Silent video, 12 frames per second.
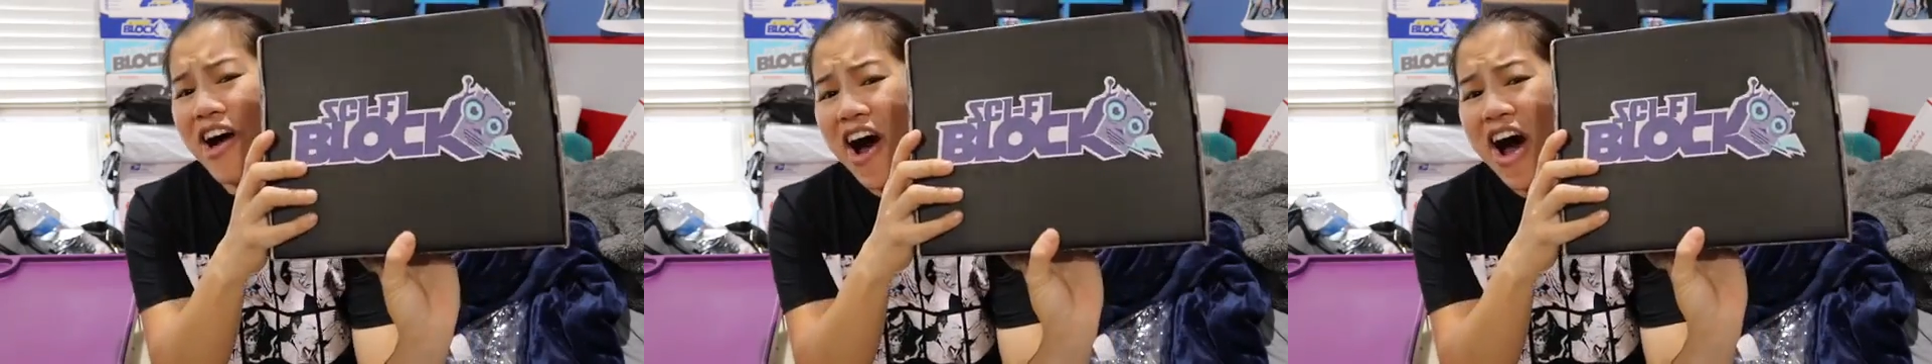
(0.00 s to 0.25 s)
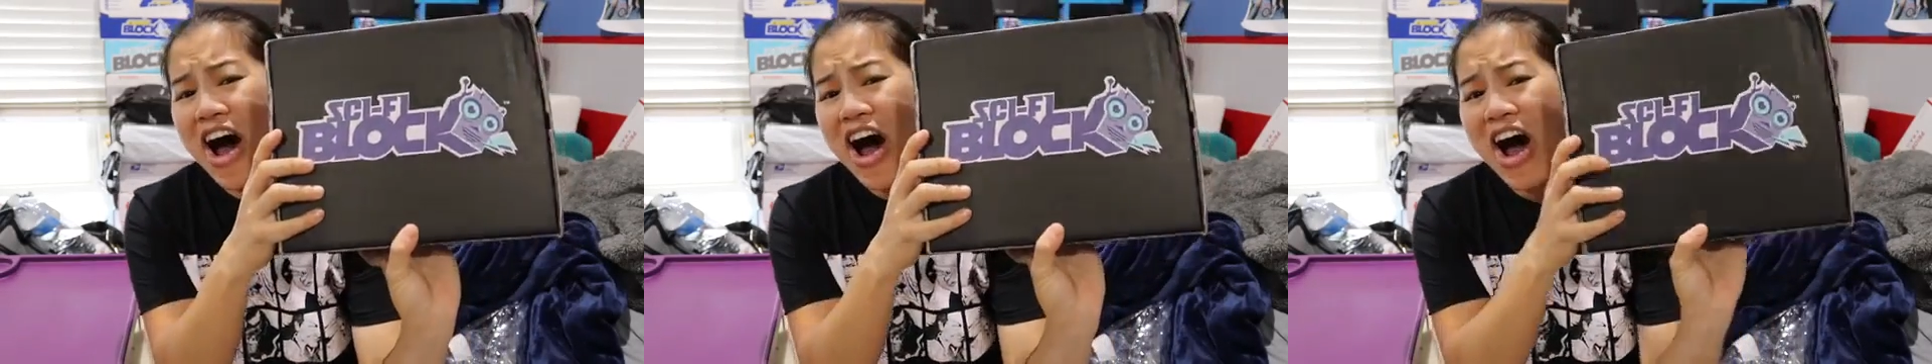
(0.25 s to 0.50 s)

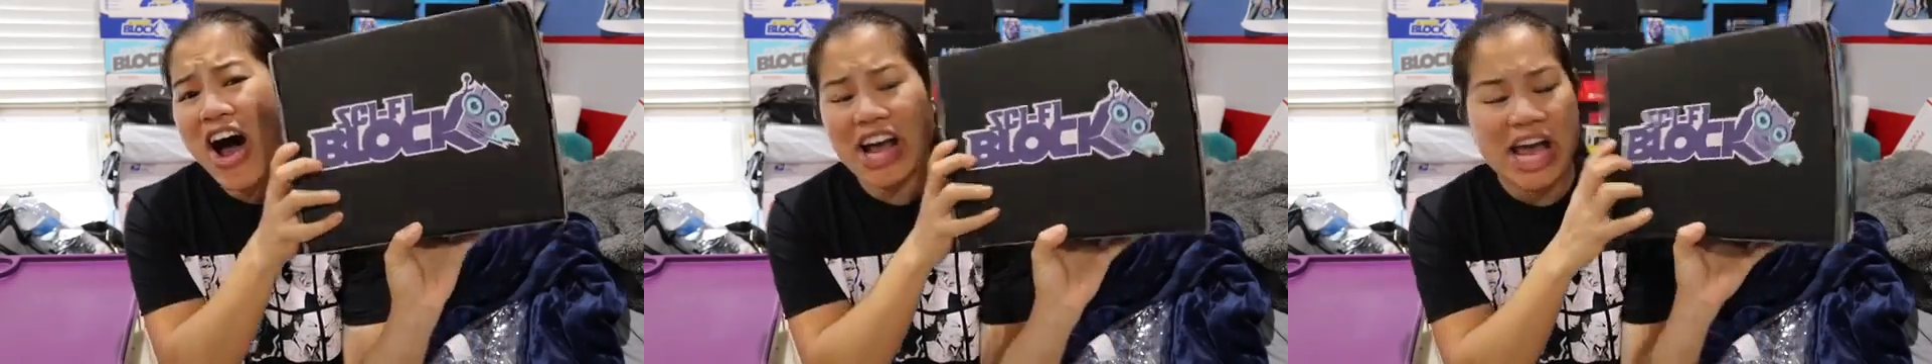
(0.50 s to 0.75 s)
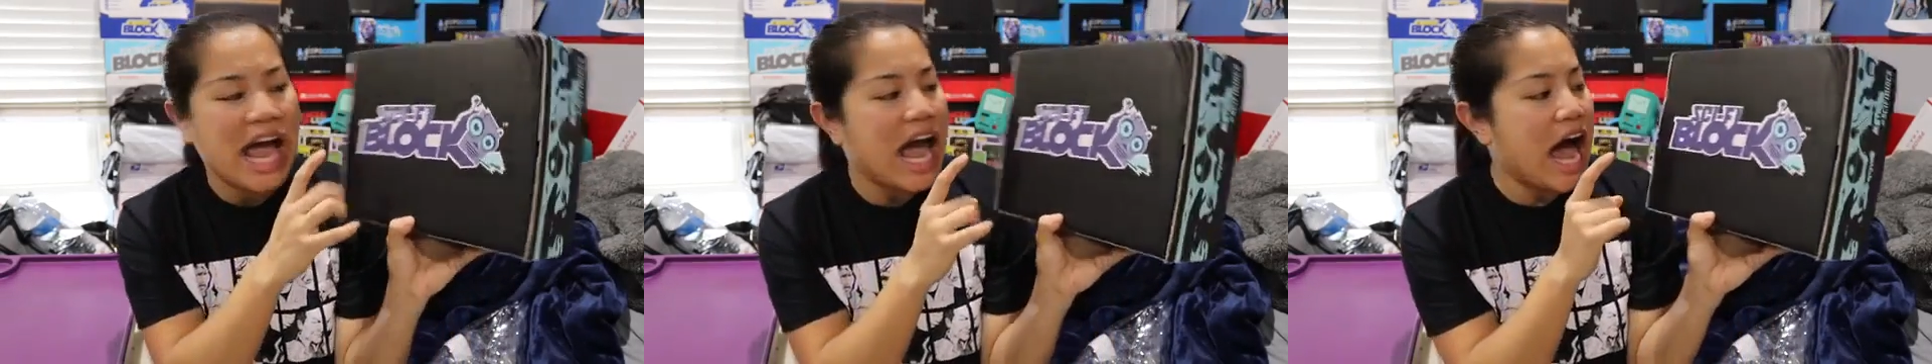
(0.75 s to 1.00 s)

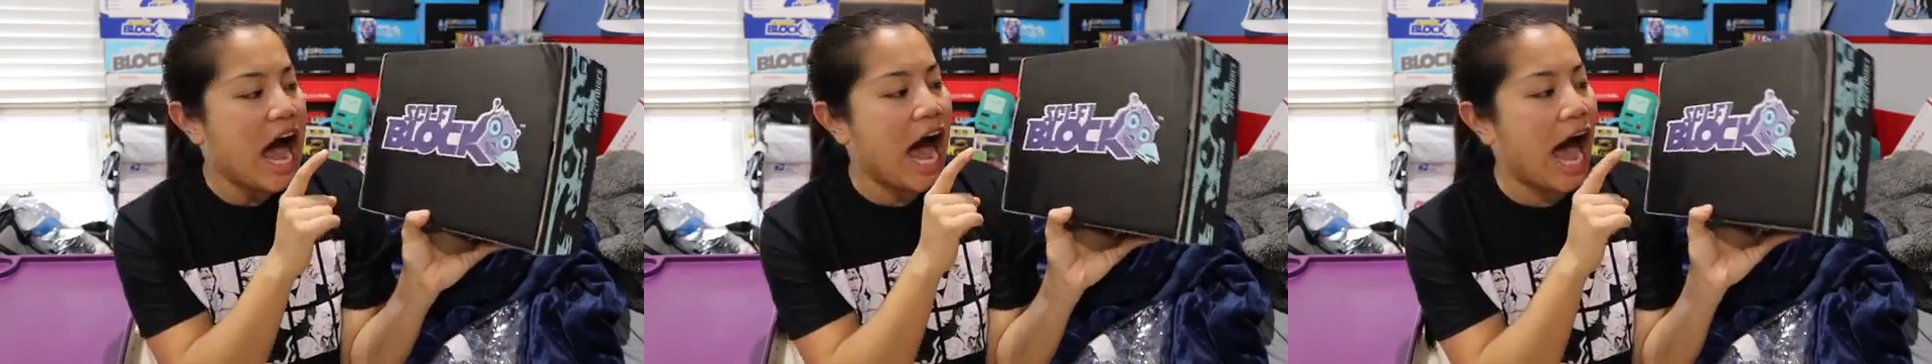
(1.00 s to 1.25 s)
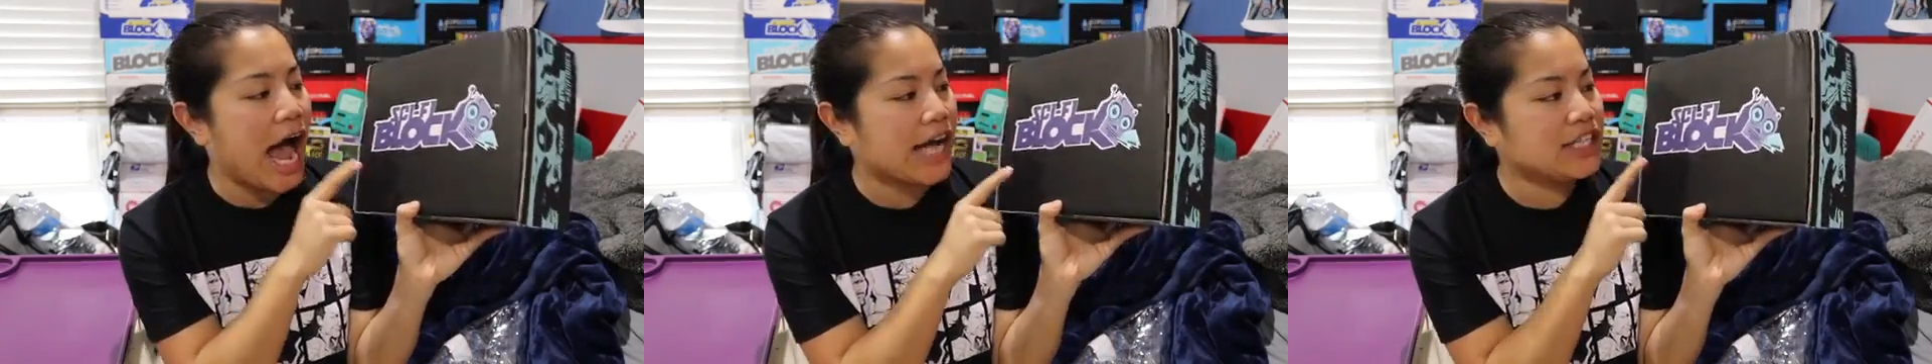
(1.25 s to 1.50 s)
block.
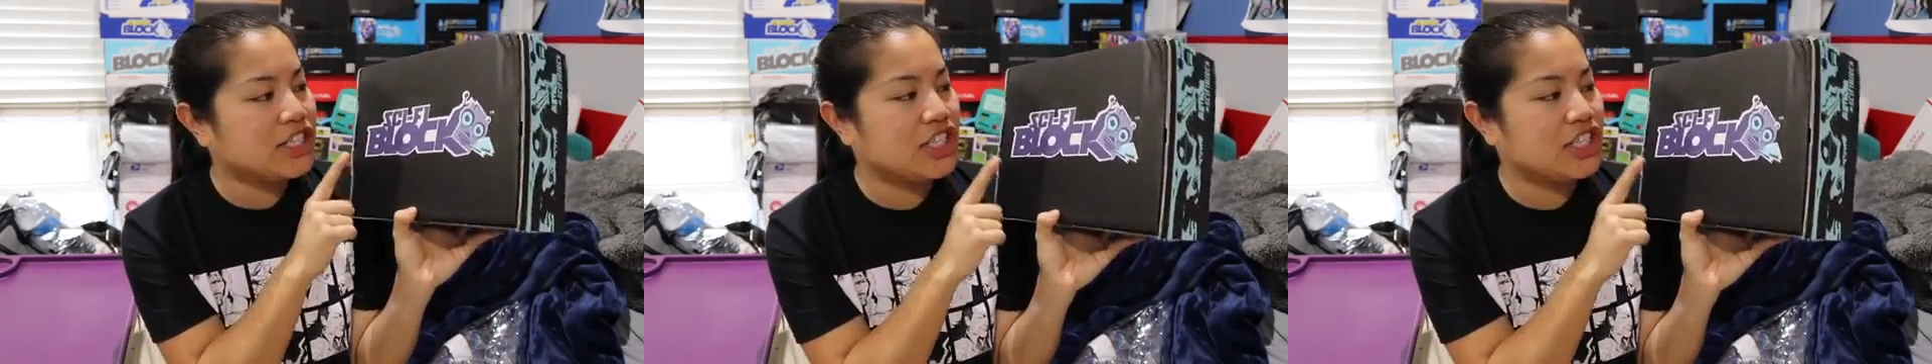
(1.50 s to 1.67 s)
I